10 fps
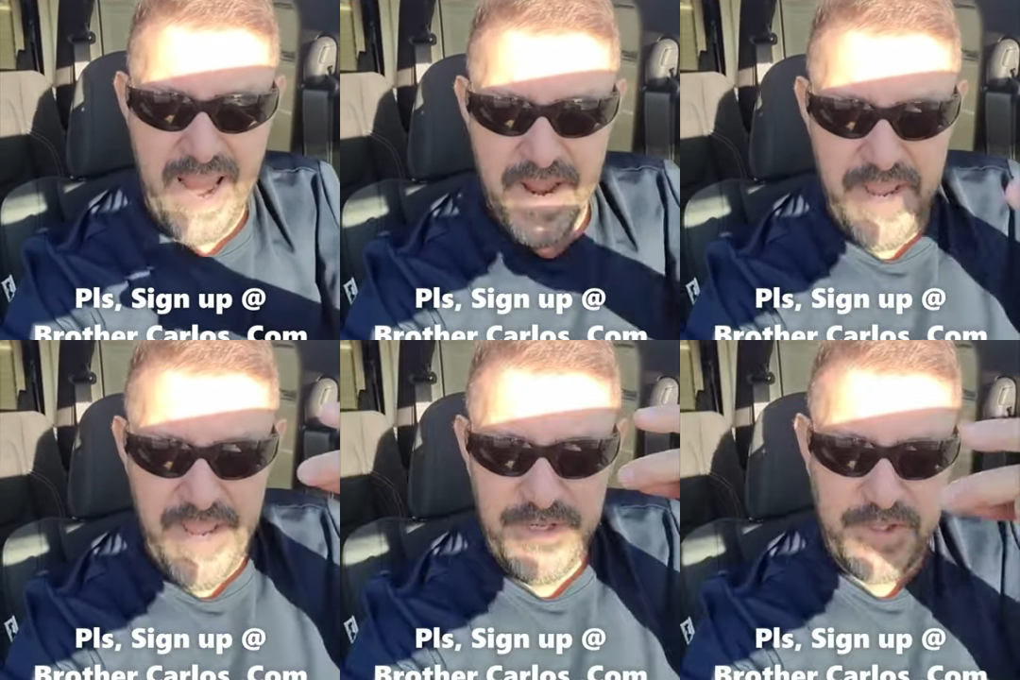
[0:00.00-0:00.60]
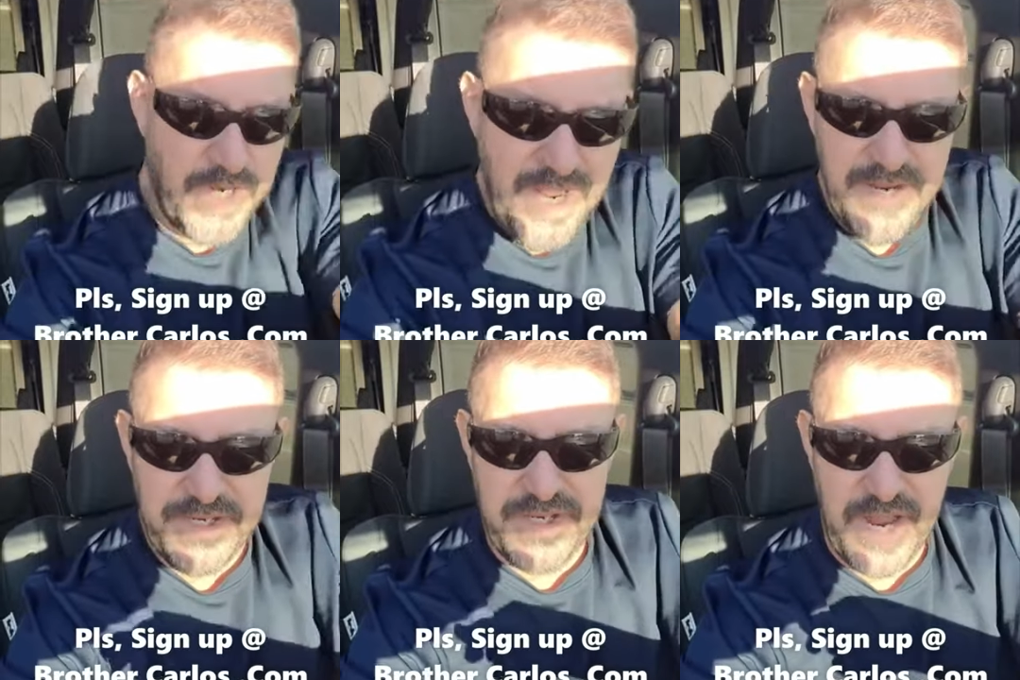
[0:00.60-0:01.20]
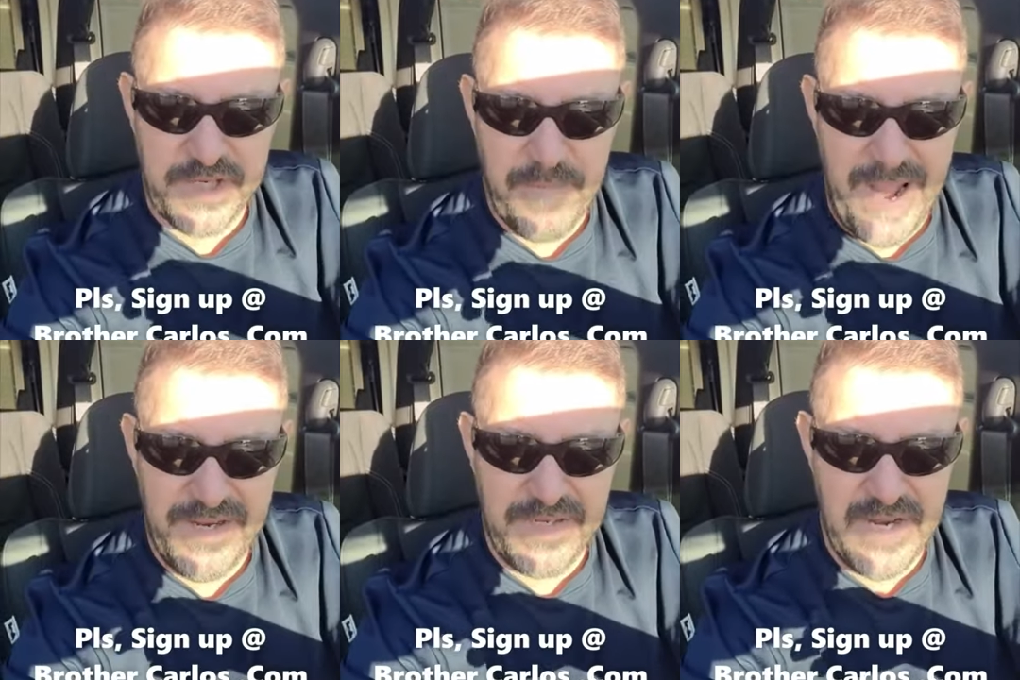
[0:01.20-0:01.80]
In Jesus'
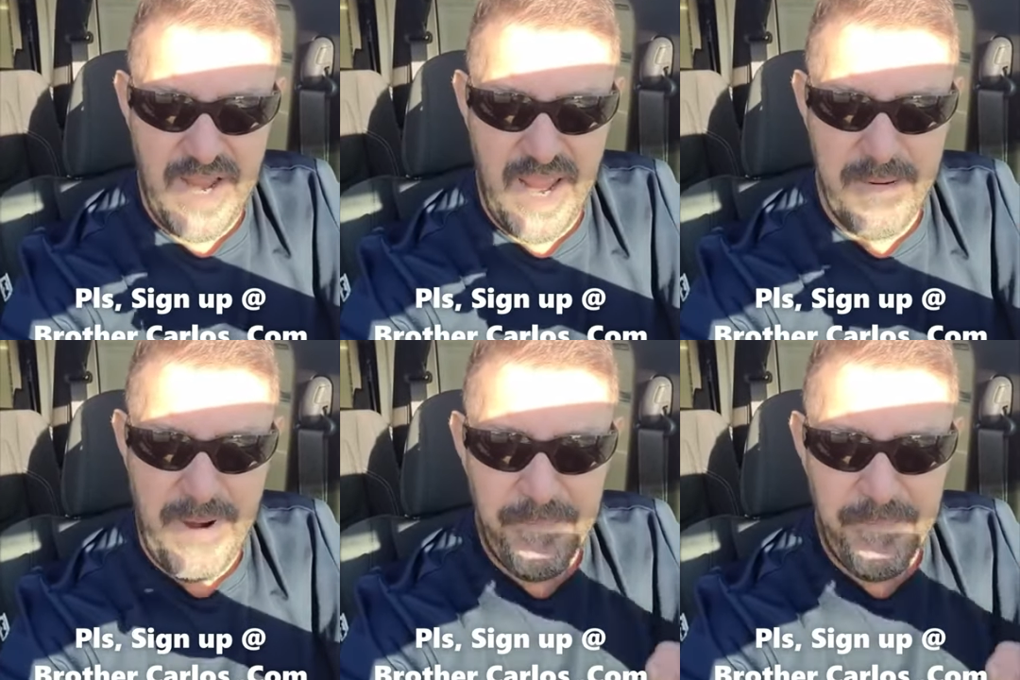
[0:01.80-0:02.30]
mighty name.